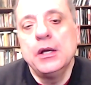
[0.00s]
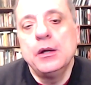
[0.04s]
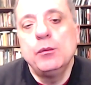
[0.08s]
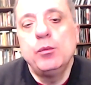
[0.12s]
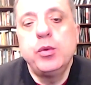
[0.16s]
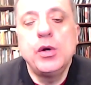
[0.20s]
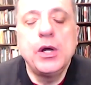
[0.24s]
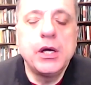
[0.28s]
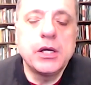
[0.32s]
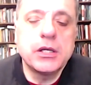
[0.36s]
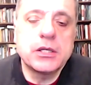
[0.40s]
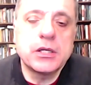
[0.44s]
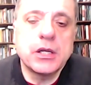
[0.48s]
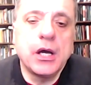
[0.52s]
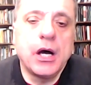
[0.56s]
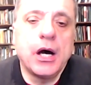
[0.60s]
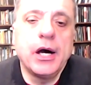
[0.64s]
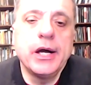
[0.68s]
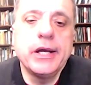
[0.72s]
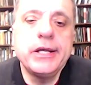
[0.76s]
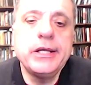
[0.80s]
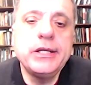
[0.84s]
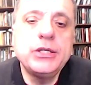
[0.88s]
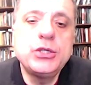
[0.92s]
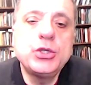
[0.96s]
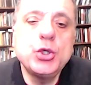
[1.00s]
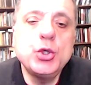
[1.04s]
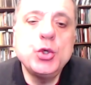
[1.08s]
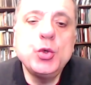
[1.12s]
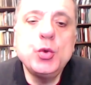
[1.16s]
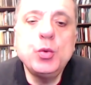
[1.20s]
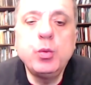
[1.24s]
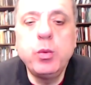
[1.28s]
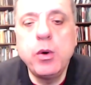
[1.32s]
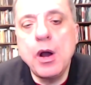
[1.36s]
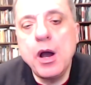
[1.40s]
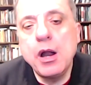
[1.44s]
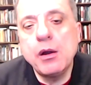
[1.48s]
But I
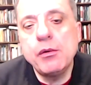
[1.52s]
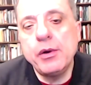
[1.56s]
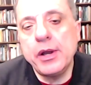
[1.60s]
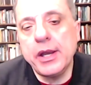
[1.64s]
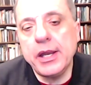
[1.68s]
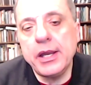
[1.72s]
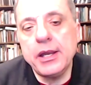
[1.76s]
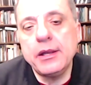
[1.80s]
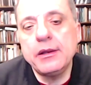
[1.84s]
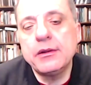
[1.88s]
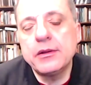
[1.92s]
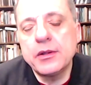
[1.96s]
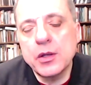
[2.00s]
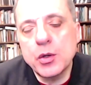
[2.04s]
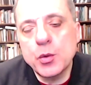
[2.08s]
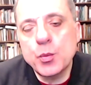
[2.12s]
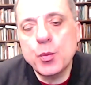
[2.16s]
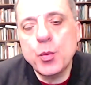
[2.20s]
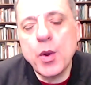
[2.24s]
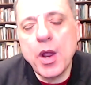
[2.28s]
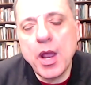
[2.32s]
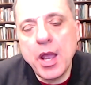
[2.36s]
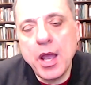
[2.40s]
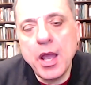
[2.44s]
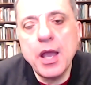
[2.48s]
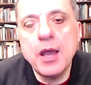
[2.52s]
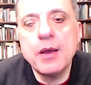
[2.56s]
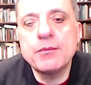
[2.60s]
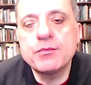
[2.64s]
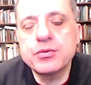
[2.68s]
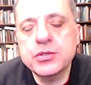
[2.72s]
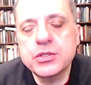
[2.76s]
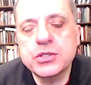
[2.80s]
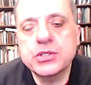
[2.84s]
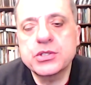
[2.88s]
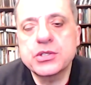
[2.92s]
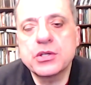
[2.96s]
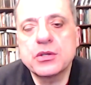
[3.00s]
do worry that
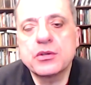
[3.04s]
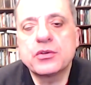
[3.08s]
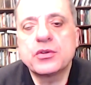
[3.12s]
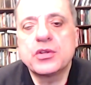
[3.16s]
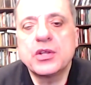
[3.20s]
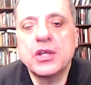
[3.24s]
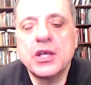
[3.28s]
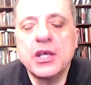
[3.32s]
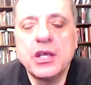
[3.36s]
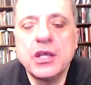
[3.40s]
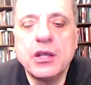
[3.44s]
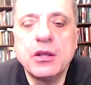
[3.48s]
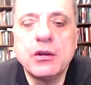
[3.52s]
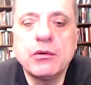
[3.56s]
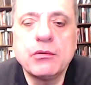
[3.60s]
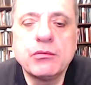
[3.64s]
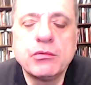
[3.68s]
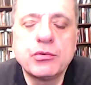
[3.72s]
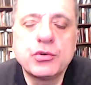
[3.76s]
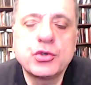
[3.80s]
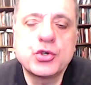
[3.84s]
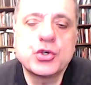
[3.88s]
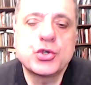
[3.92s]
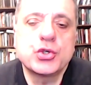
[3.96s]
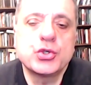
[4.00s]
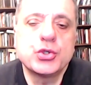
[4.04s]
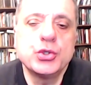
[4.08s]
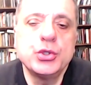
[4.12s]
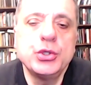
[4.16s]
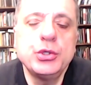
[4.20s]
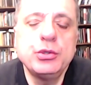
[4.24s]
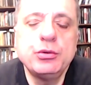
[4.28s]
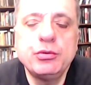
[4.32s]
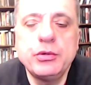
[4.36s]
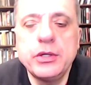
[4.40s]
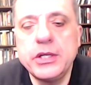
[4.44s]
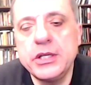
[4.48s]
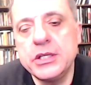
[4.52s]
perhaps the
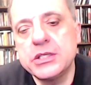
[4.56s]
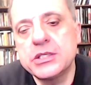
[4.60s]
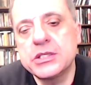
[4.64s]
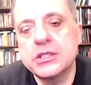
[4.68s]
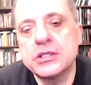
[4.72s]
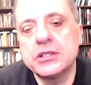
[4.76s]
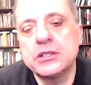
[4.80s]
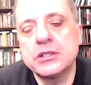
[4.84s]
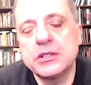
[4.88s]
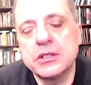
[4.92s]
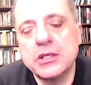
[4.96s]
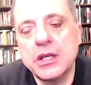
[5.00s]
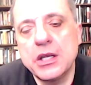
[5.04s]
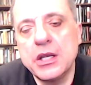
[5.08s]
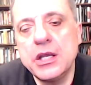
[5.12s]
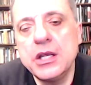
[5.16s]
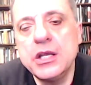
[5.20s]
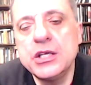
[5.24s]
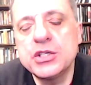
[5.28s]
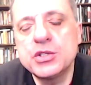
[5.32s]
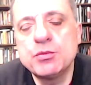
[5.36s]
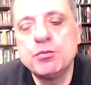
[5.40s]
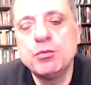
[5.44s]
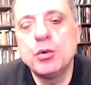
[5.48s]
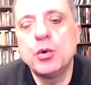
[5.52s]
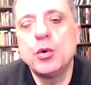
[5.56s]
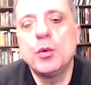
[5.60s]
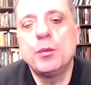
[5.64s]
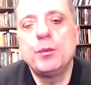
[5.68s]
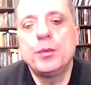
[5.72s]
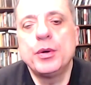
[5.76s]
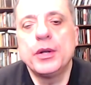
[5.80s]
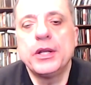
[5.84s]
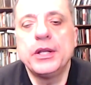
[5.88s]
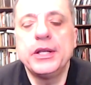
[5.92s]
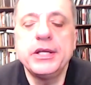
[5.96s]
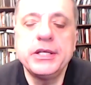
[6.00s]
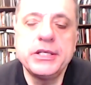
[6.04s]
true reason is more
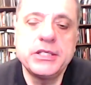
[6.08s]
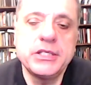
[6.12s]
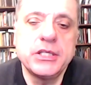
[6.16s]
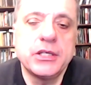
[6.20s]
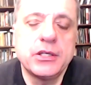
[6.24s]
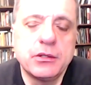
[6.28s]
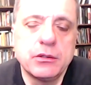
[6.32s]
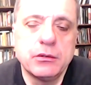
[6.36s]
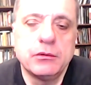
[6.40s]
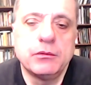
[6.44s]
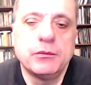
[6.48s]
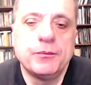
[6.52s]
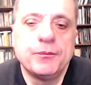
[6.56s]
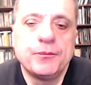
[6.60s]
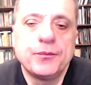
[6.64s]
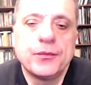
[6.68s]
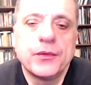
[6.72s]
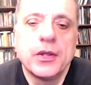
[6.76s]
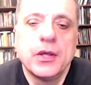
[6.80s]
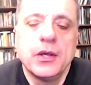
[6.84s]
political.